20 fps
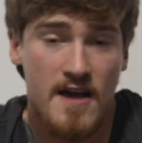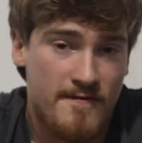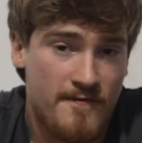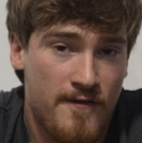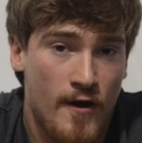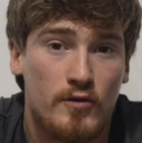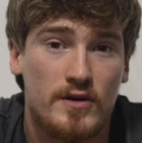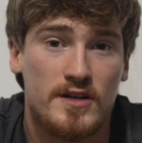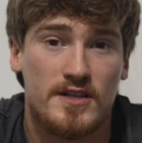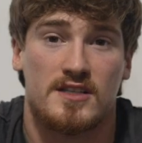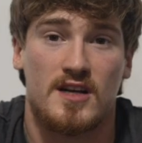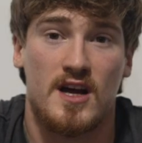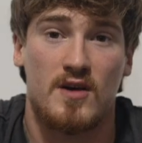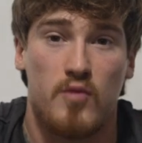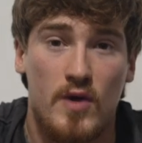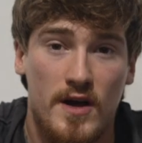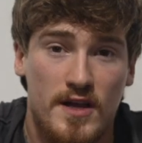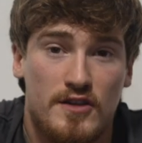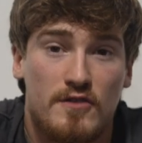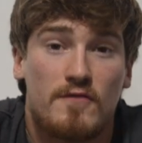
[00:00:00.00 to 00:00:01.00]
Focus on
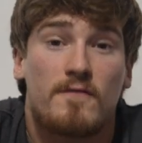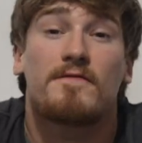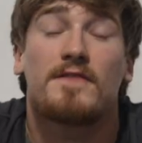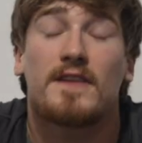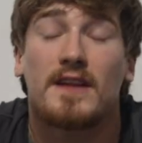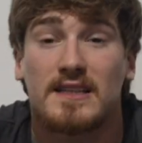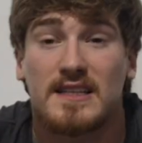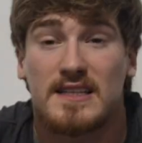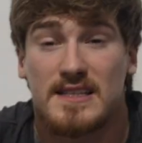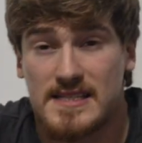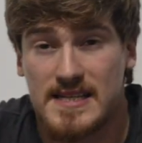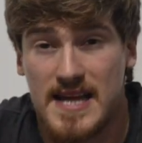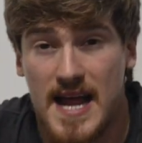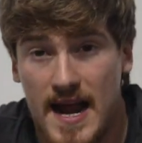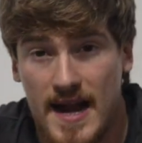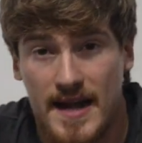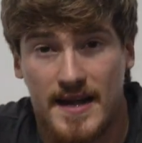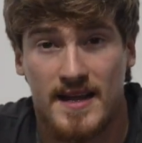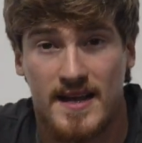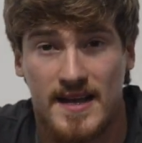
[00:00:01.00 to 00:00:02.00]
what you feel
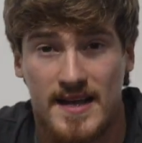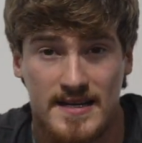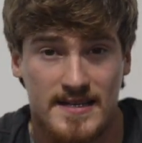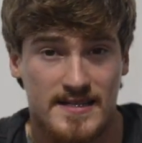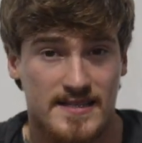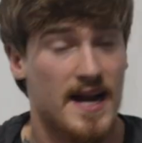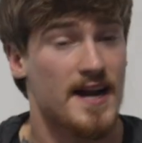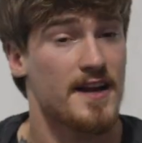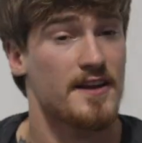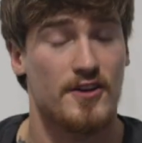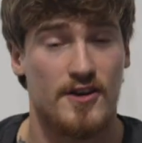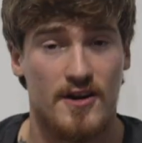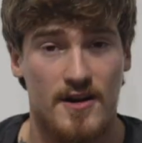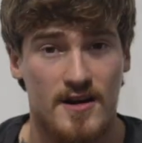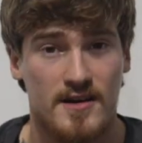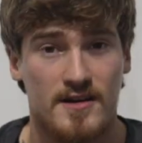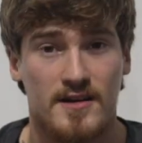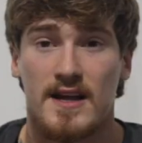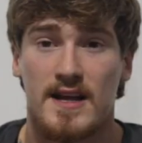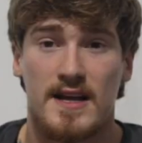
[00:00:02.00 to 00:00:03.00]
inside. Inside of your
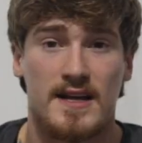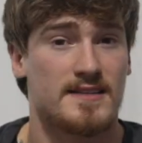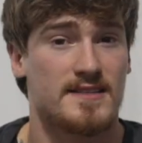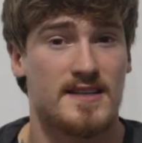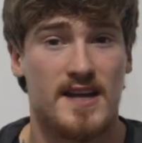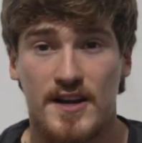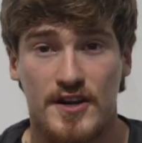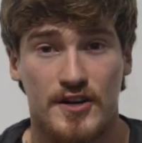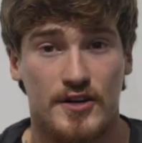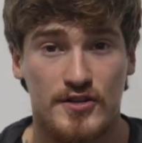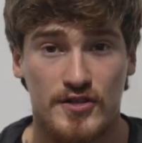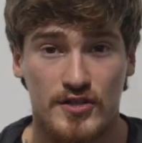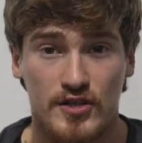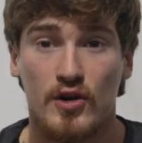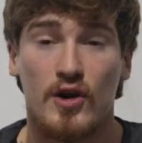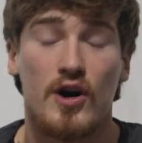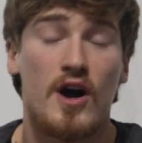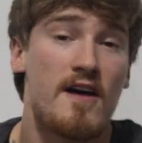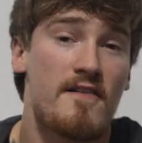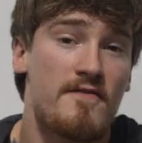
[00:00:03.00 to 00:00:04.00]
heart, inside of your
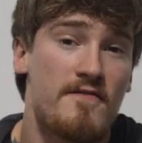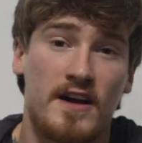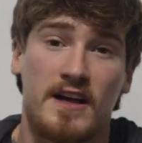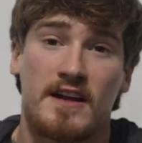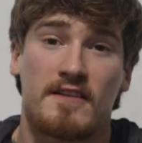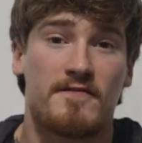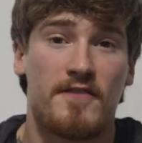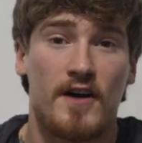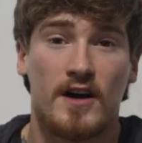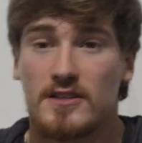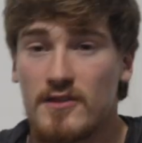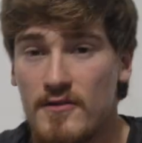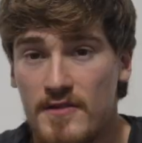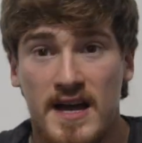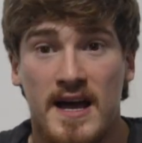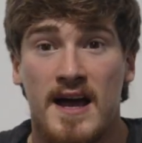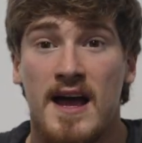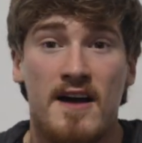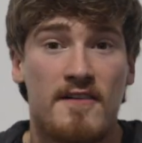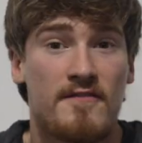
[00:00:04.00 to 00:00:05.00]
soul. Fucking follow
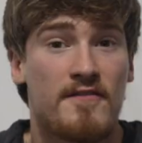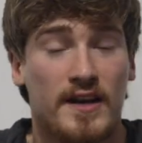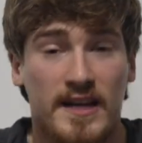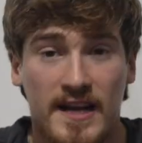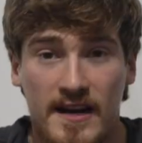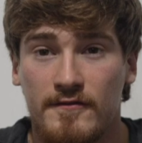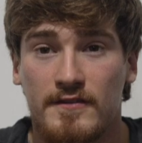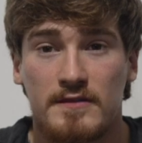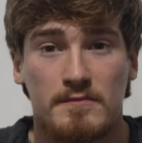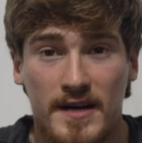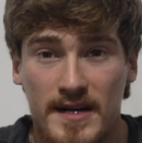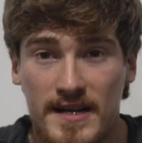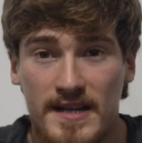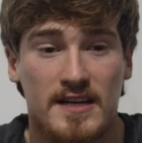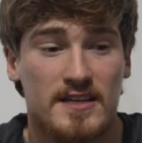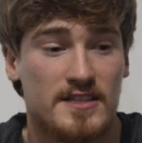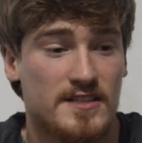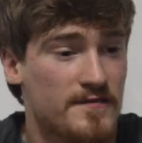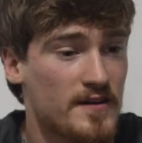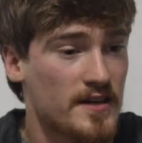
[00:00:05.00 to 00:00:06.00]
that. Fuck everybody
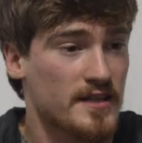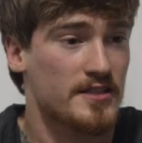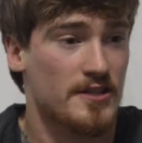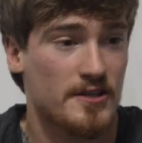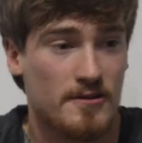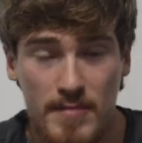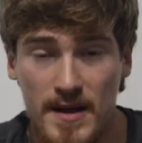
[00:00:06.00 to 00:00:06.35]
else, fuck their